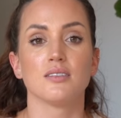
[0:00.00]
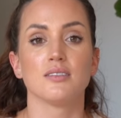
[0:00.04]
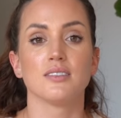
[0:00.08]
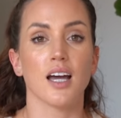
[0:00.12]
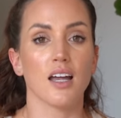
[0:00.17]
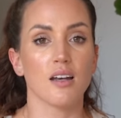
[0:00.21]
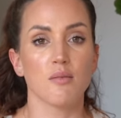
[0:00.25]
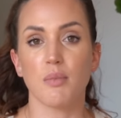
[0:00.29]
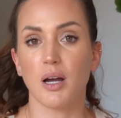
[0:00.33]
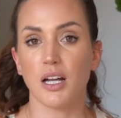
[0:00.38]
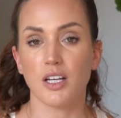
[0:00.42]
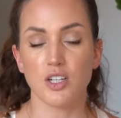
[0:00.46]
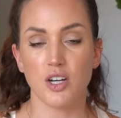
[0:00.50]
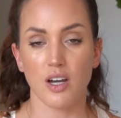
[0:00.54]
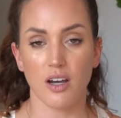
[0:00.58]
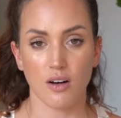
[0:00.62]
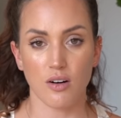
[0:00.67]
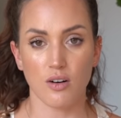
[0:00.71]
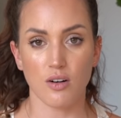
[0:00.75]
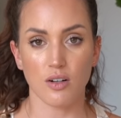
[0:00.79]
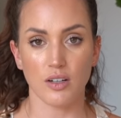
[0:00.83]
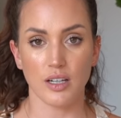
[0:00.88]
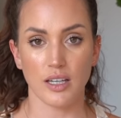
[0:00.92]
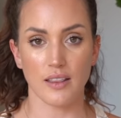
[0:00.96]
done much at
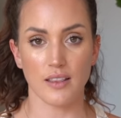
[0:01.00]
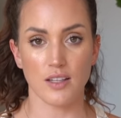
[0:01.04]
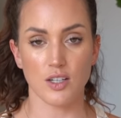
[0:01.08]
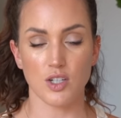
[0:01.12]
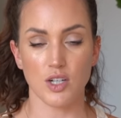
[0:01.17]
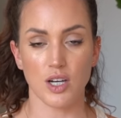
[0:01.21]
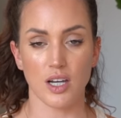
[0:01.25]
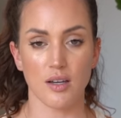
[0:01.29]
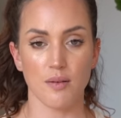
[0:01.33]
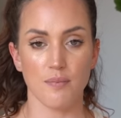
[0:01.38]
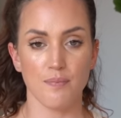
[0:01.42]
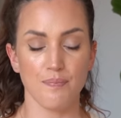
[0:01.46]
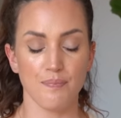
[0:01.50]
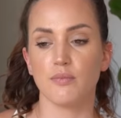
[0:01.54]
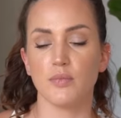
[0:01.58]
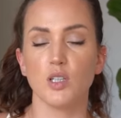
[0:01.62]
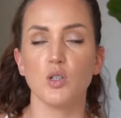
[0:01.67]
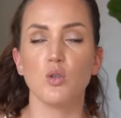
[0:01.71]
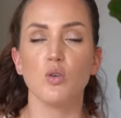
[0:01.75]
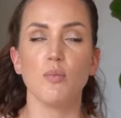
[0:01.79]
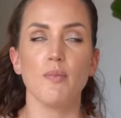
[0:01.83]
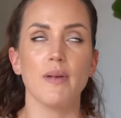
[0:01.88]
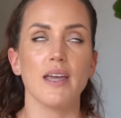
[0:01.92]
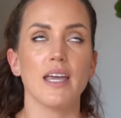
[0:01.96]
all in the gym,
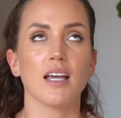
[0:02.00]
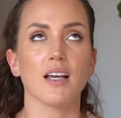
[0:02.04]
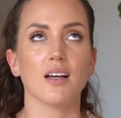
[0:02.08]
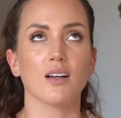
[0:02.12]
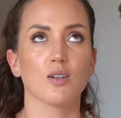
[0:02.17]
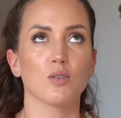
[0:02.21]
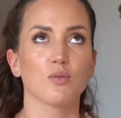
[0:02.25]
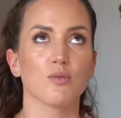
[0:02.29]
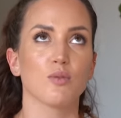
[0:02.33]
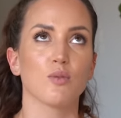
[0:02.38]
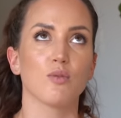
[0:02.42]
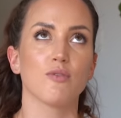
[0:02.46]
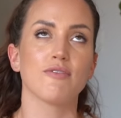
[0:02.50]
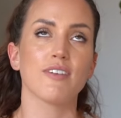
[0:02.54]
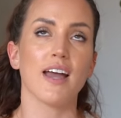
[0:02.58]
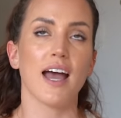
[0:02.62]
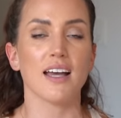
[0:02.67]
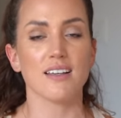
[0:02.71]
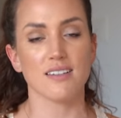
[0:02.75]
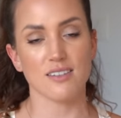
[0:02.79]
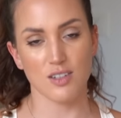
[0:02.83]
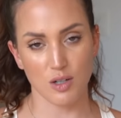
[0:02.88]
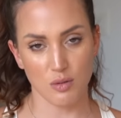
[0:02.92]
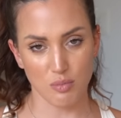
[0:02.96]
you'll make
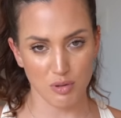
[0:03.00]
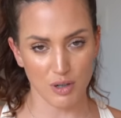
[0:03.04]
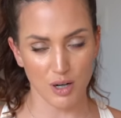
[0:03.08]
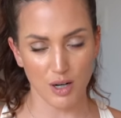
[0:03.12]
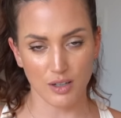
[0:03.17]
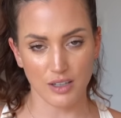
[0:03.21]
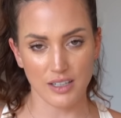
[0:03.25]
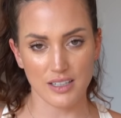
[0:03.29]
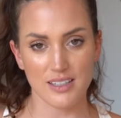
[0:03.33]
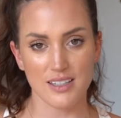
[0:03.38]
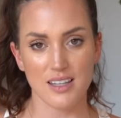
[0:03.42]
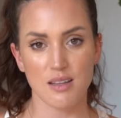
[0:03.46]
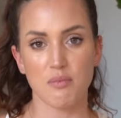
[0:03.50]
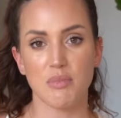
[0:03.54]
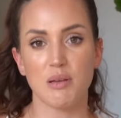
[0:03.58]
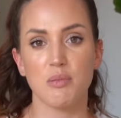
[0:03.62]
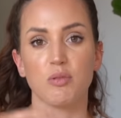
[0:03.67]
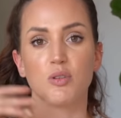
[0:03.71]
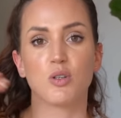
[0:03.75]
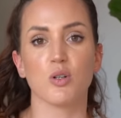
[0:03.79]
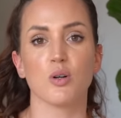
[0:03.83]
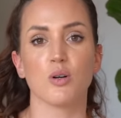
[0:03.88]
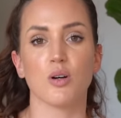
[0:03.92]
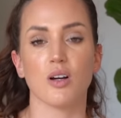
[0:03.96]
faster progress than
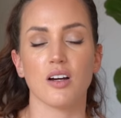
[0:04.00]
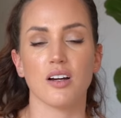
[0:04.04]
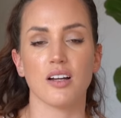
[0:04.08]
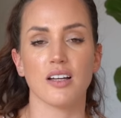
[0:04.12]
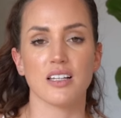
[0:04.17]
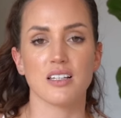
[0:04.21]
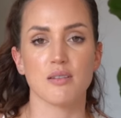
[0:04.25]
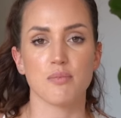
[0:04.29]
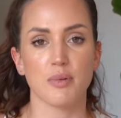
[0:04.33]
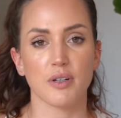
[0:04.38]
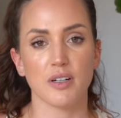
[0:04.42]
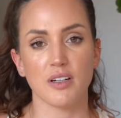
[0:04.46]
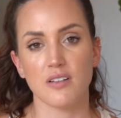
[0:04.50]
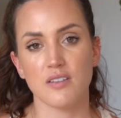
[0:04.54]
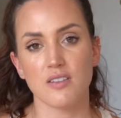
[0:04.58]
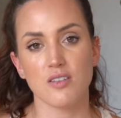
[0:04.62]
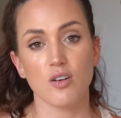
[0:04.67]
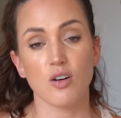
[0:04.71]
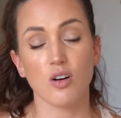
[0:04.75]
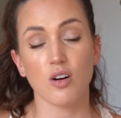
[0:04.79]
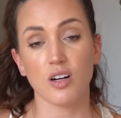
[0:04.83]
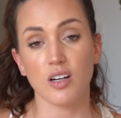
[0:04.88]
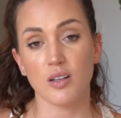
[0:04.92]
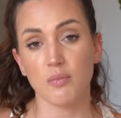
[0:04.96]
people who are experienced
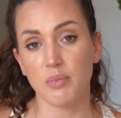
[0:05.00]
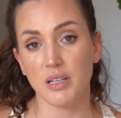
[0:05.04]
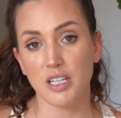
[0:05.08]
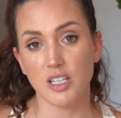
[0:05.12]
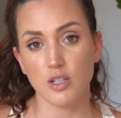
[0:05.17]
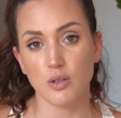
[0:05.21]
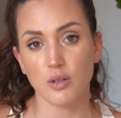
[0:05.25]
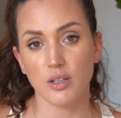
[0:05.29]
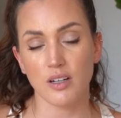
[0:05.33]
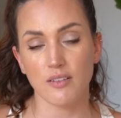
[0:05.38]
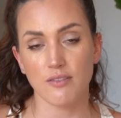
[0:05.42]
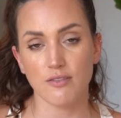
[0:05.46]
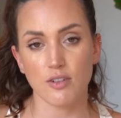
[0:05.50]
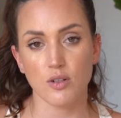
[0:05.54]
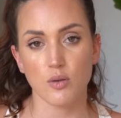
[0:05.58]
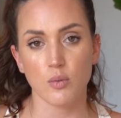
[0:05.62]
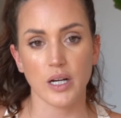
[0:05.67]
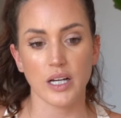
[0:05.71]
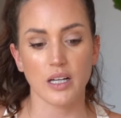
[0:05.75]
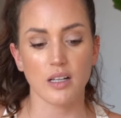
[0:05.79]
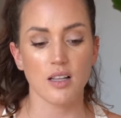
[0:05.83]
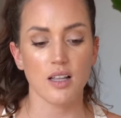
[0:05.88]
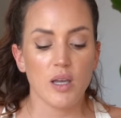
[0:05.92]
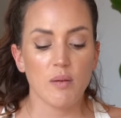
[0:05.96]
and already been doing it for a
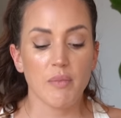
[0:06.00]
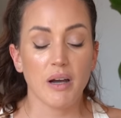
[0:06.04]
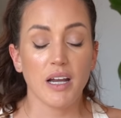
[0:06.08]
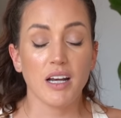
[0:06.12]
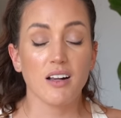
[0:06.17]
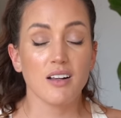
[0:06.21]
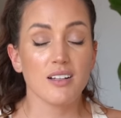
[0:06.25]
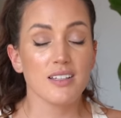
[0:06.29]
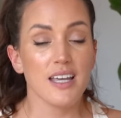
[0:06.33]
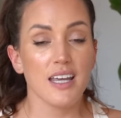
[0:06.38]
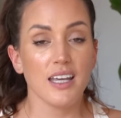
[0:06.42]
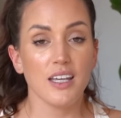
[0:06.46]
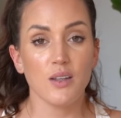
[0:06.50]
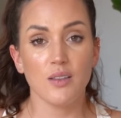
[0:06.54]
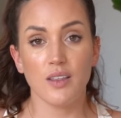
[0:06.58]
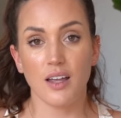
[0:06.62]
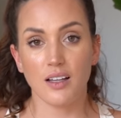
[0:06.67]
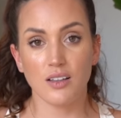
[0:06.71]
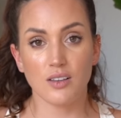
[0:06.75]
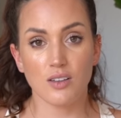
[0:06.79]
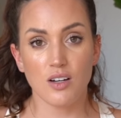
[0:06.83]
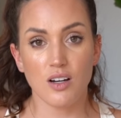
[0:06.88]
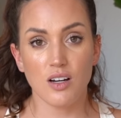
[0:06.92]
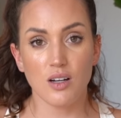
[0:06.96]
while. It might not take you
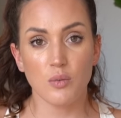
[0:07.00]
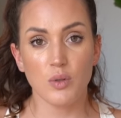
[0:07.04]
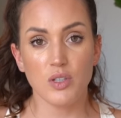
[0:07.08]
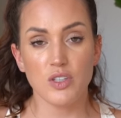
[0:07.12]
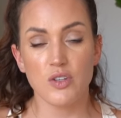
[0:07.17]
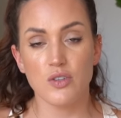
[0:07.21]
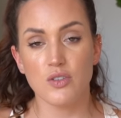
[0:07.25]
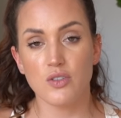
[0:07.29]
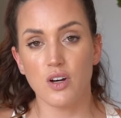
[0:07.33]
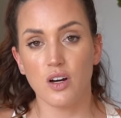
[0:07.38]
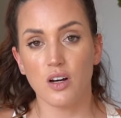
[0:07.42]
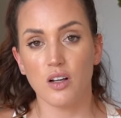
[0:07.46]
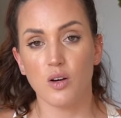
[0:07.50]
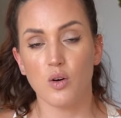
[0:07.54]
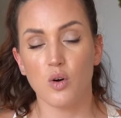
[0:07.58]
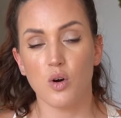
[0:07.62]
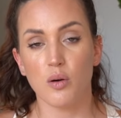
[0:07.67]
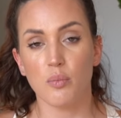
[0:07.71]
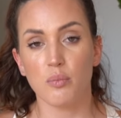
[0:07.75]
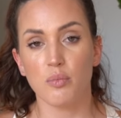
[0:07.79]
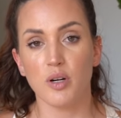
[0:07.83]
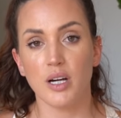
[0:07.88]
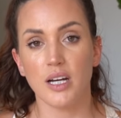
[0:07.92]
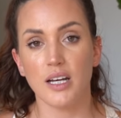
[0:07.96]
that long once you start
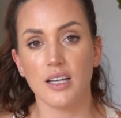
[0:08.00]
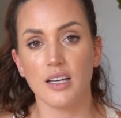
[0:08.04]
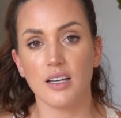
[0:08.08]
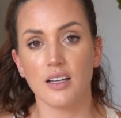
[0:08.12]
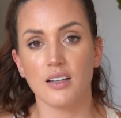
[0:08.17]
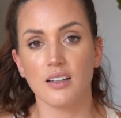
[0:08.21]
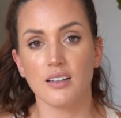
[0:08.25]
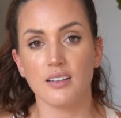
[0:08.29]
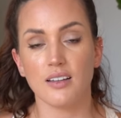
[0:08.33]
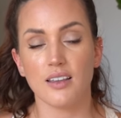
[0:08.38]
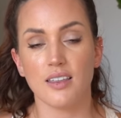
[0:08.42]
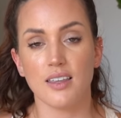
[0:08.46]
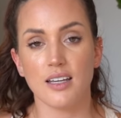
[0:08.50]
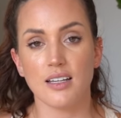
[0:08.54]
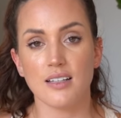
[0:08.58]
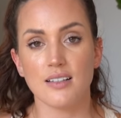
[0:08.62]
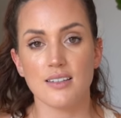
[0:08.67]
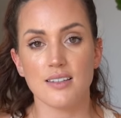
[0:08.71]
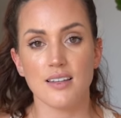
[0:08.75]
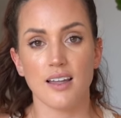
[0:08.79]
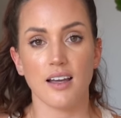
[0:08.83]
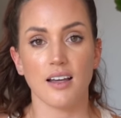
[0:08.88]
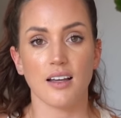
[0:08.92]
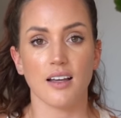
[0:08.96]
incorporating
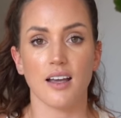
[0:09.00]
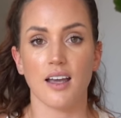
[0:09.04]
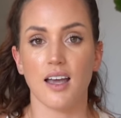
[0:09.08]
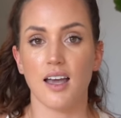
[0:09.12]
things like